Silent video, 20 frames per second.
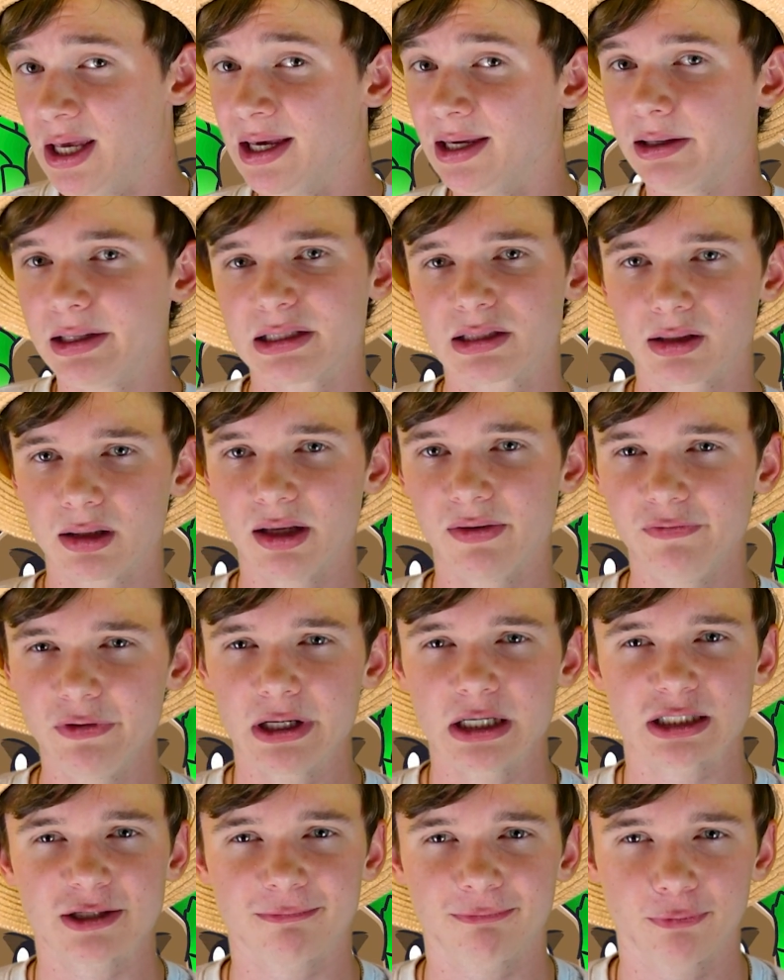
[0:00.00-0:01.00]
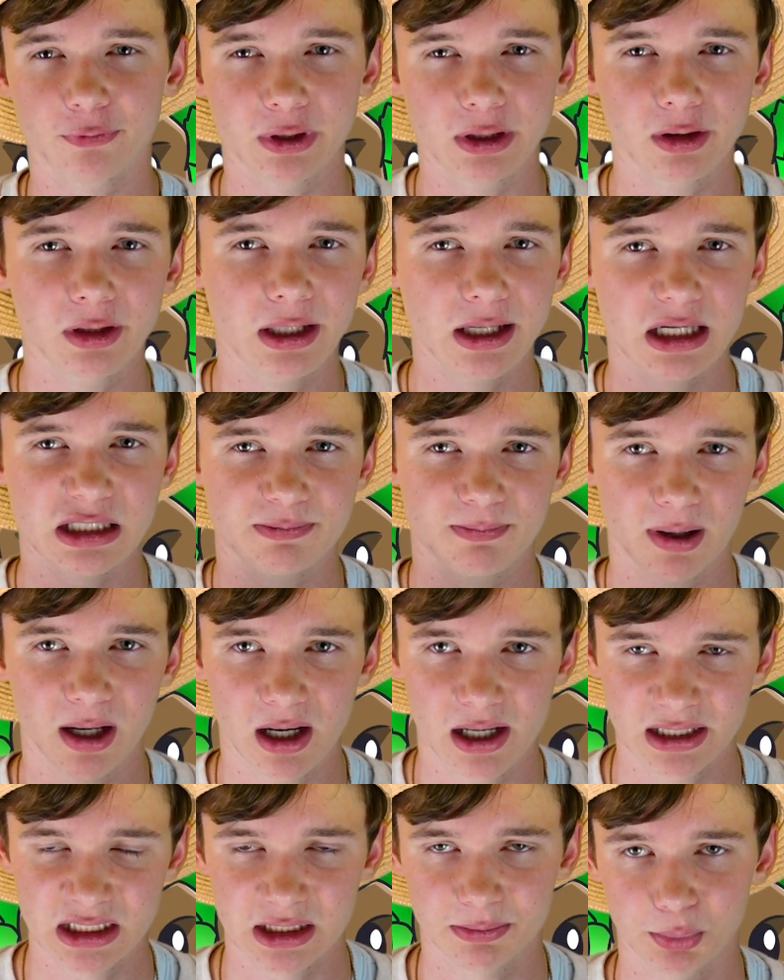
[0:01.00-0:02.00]
He's living as freely as
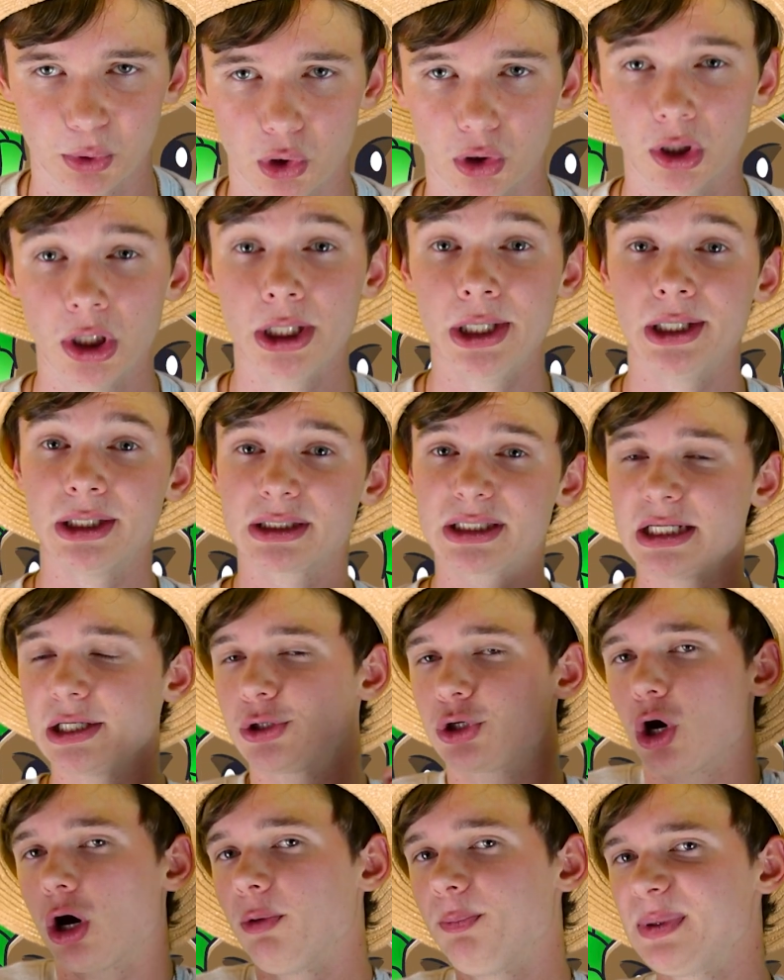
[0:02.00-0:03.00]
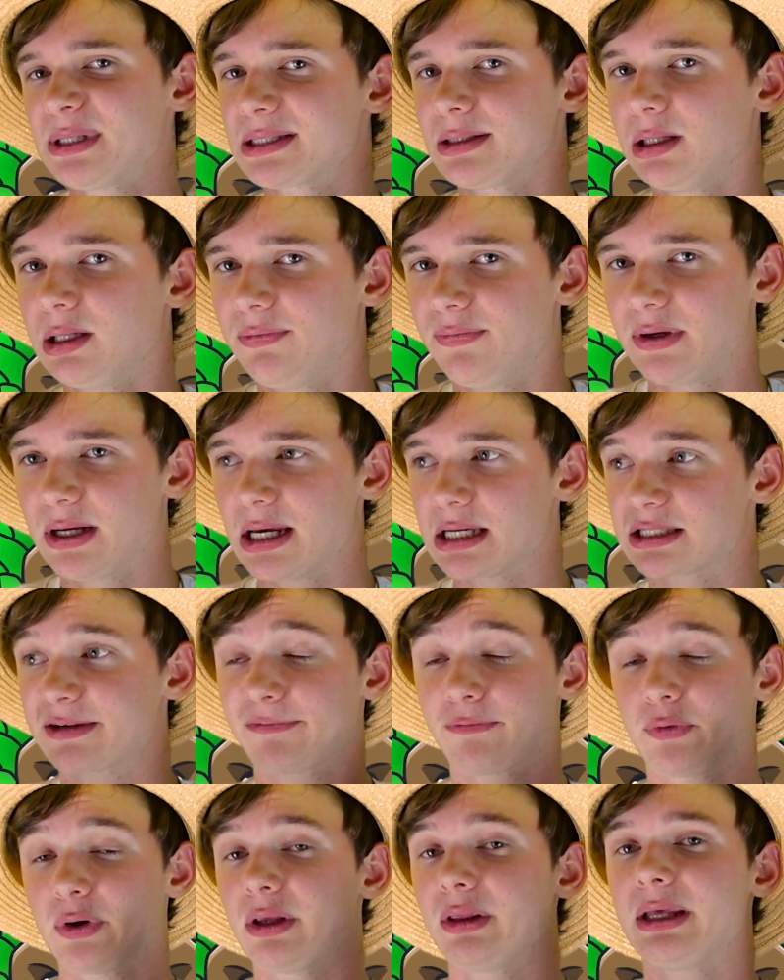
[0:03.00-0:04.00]
possible. See, Garp is living as
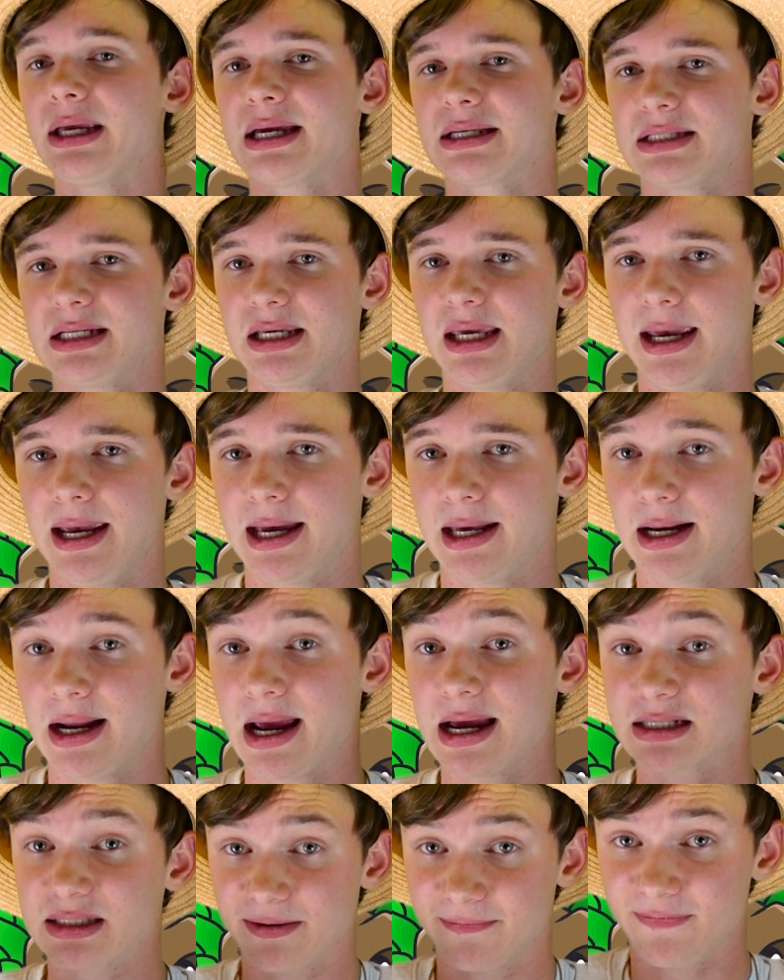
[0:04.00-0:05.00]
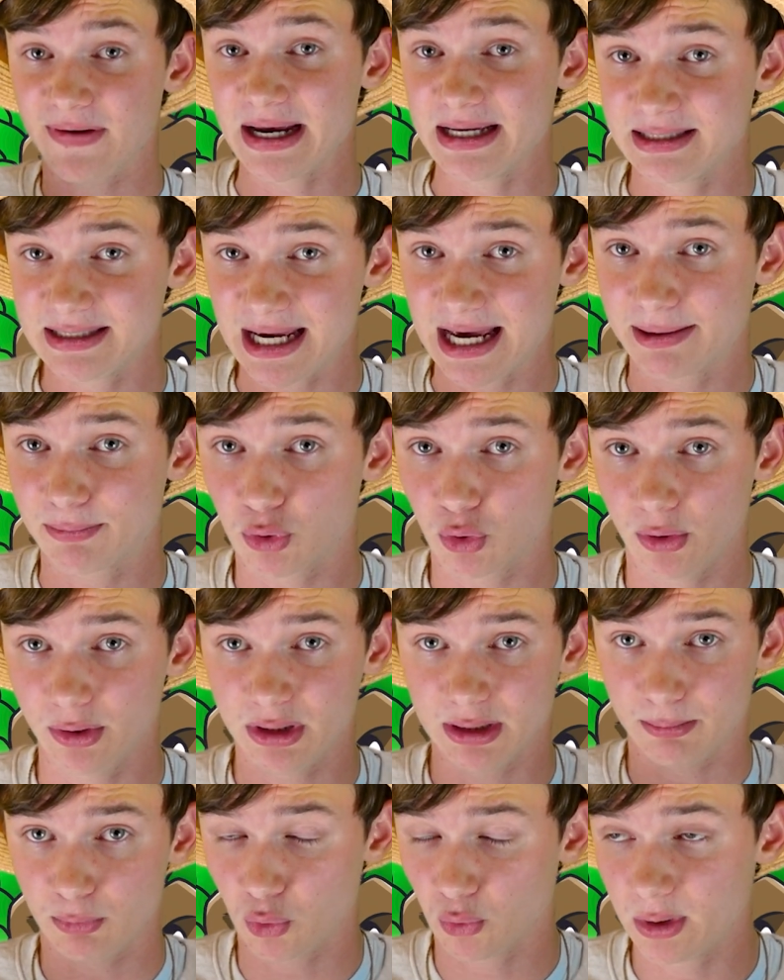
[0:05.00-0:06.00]
freely as he can as a vice admiral in
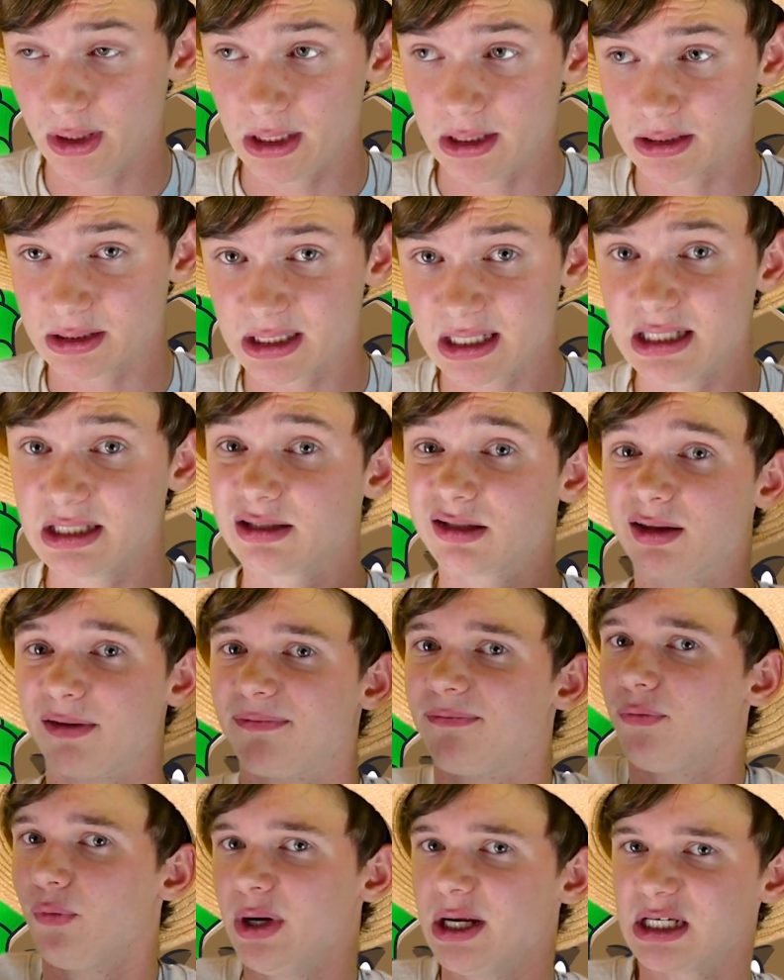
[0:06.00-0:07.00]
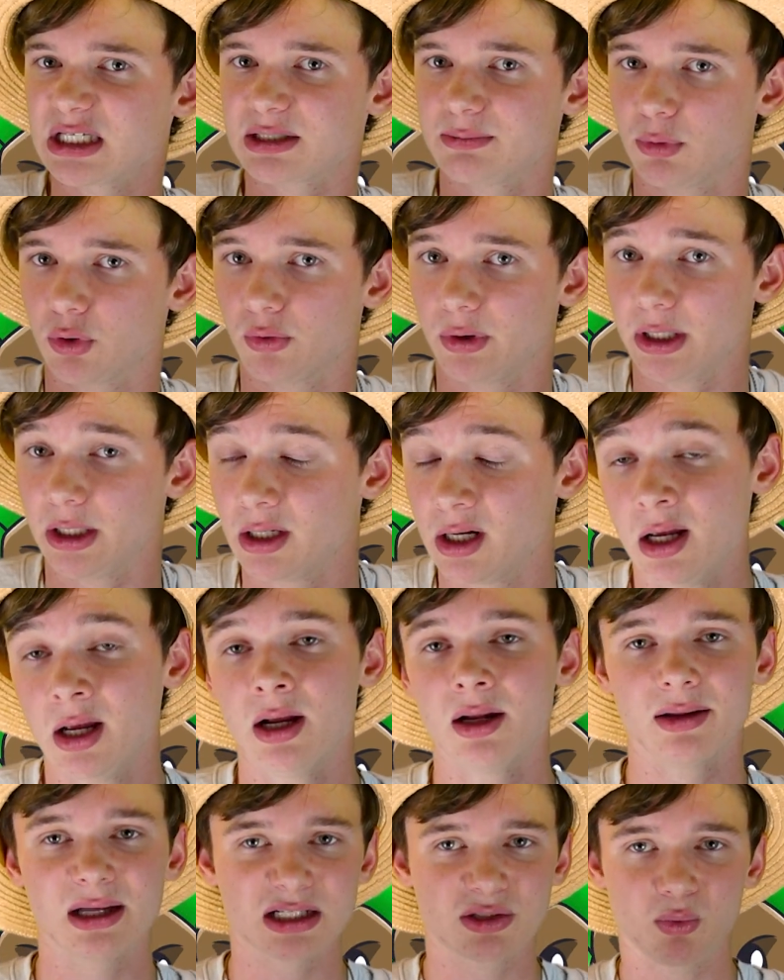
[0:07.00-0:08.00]
the Marines. He's the freest Marine.
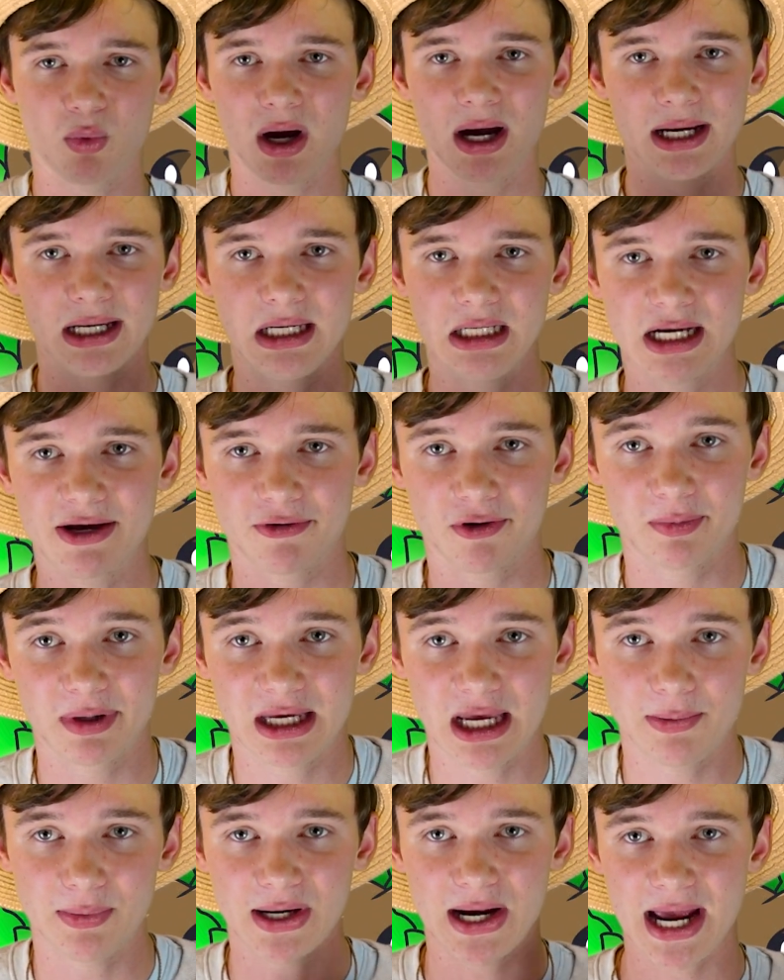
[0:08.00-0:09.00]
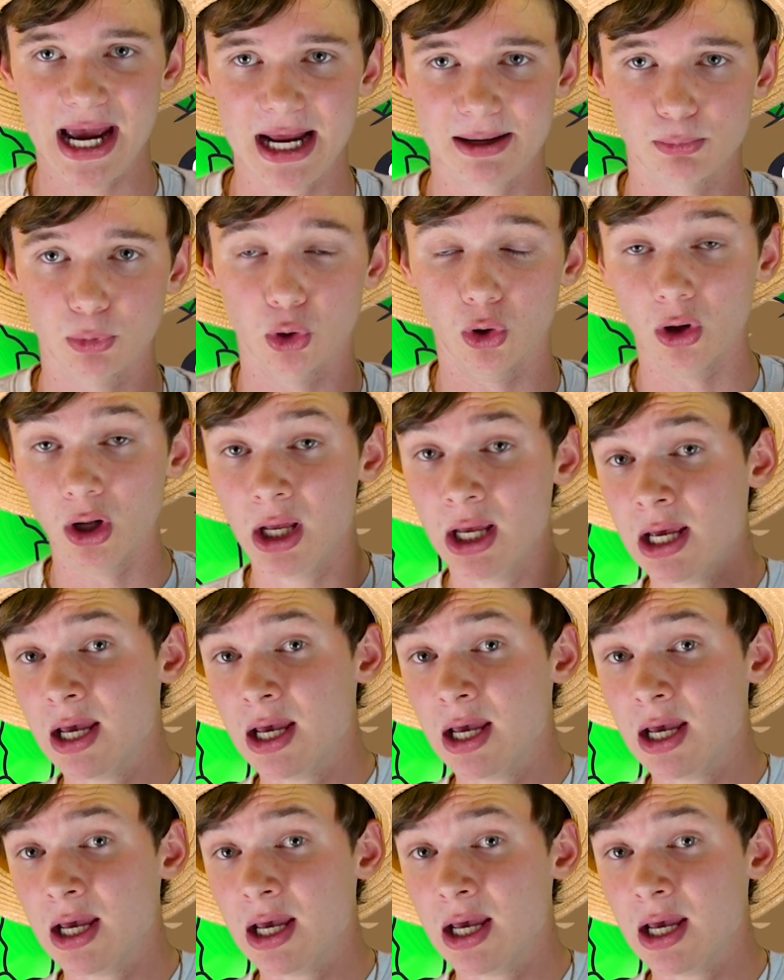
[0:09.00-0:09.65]
That's why he never became an admiral.